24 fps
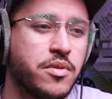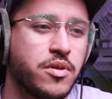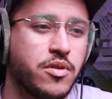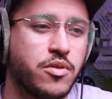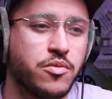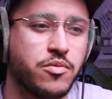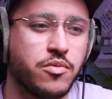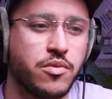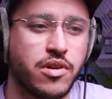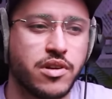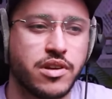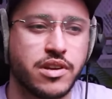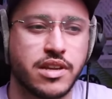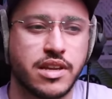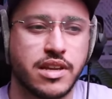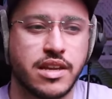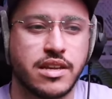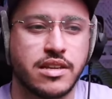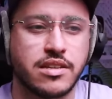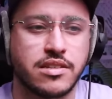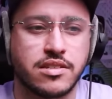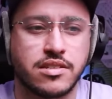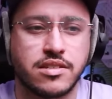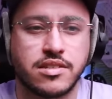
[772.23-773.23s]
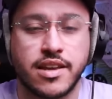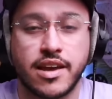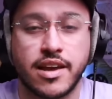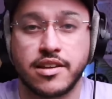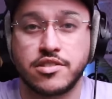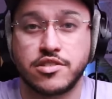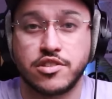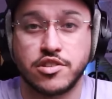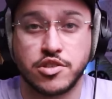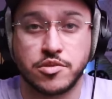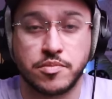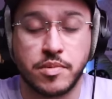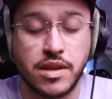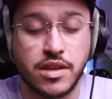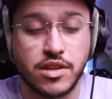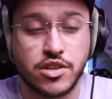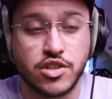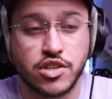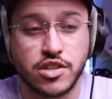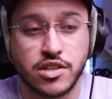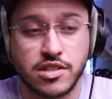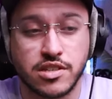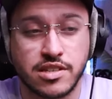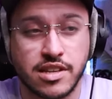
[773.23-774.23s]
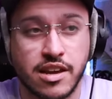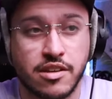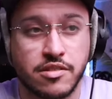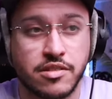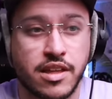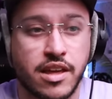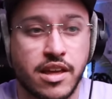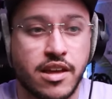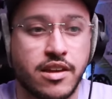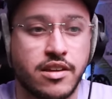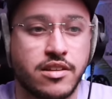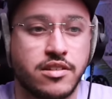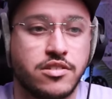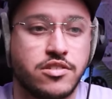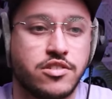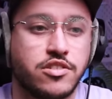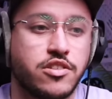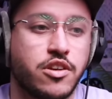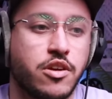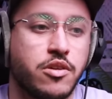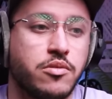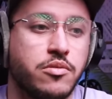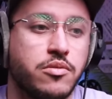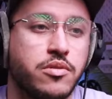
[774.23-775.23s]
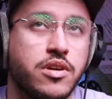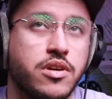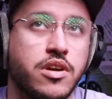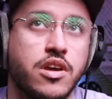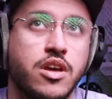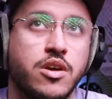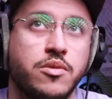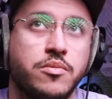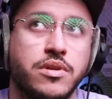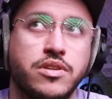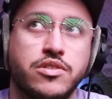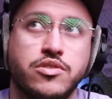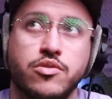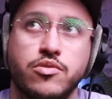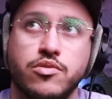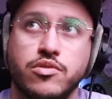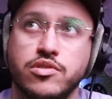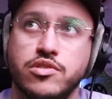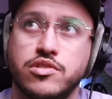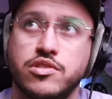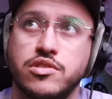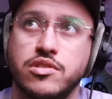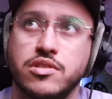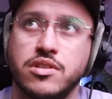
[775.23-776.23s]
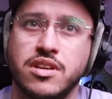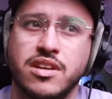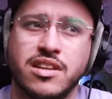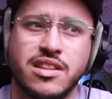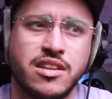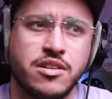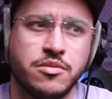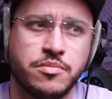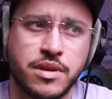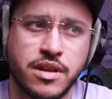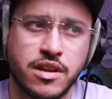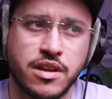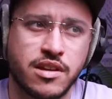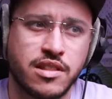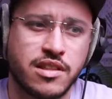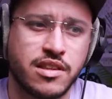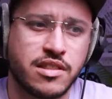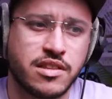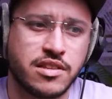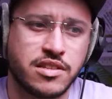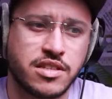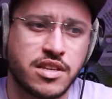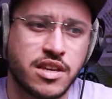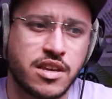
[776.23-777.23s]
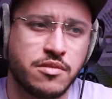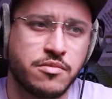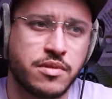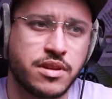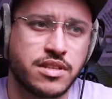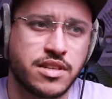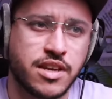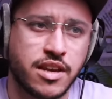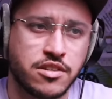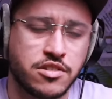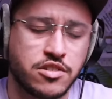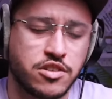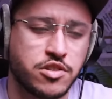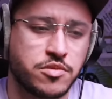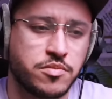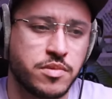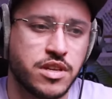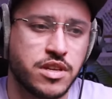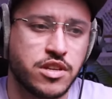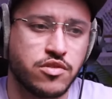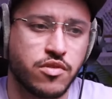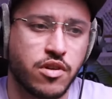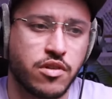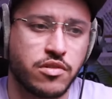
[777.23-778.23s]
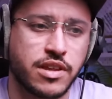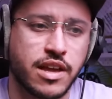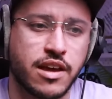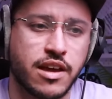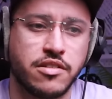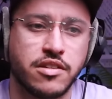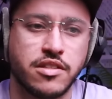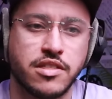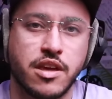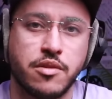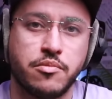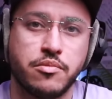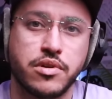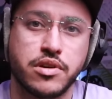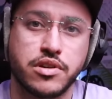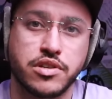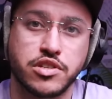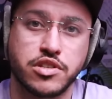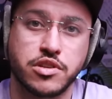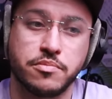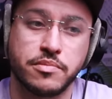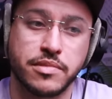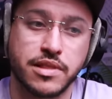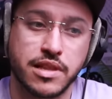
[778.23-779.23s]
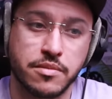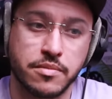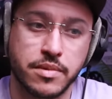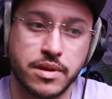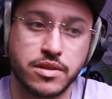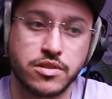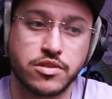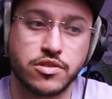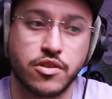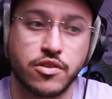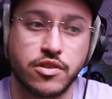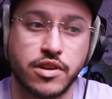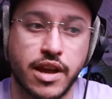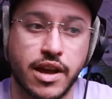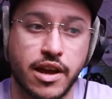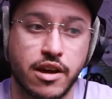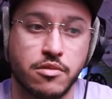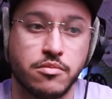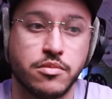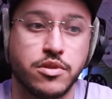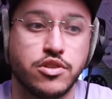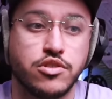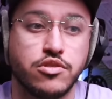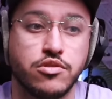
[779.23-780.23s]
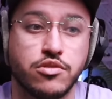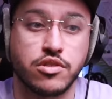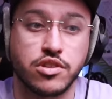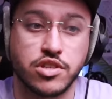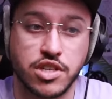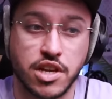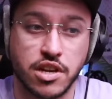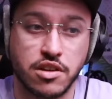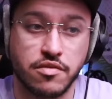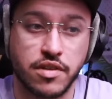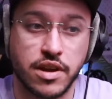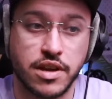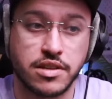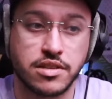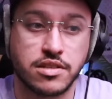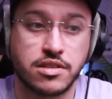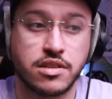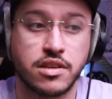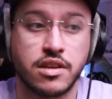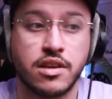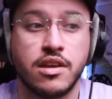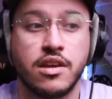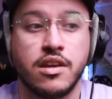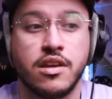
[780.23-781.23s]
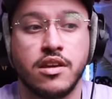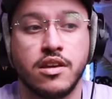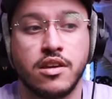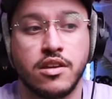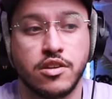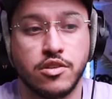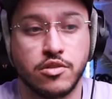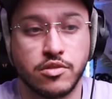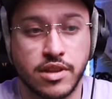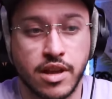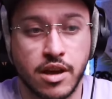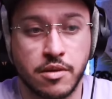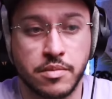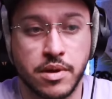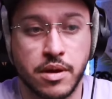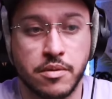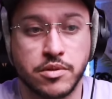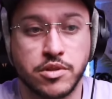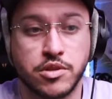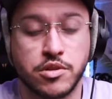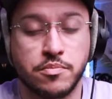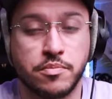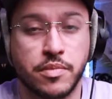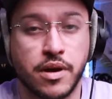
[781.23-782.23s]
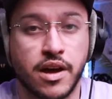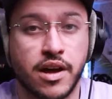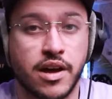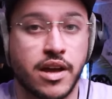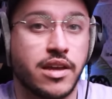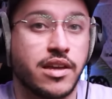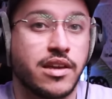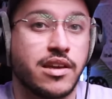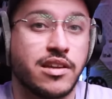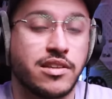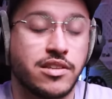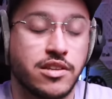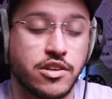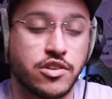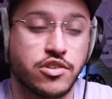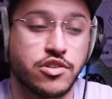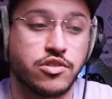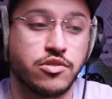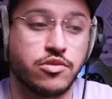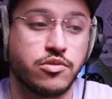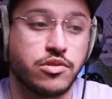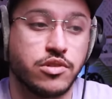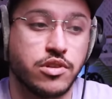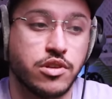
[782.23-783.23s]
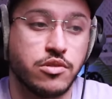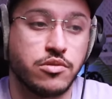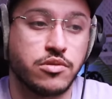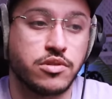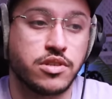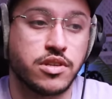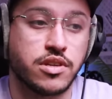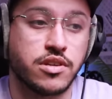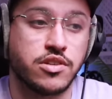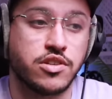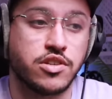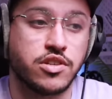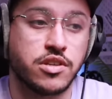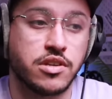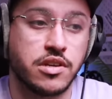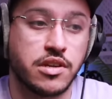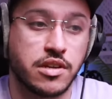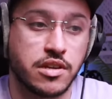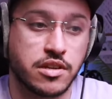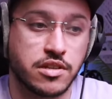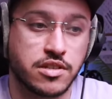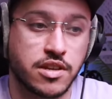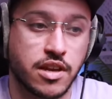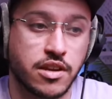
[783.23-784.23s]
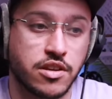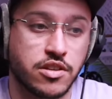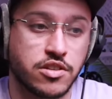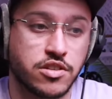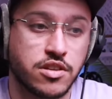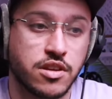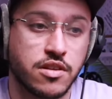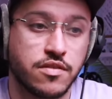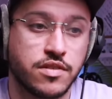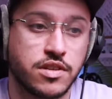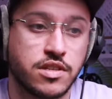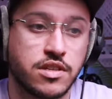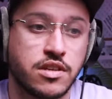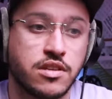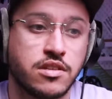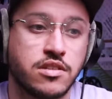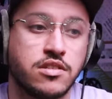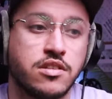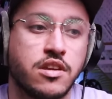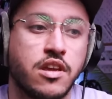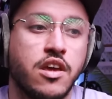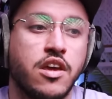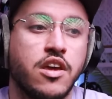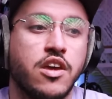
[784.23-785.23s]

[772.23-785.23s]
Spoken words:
One is text-to-speech is now there. So we talked a little bit earlier this year when text-to-speech rolled out that there were some limits on how much you generate. You'll now be able to buy additional usage in extended services.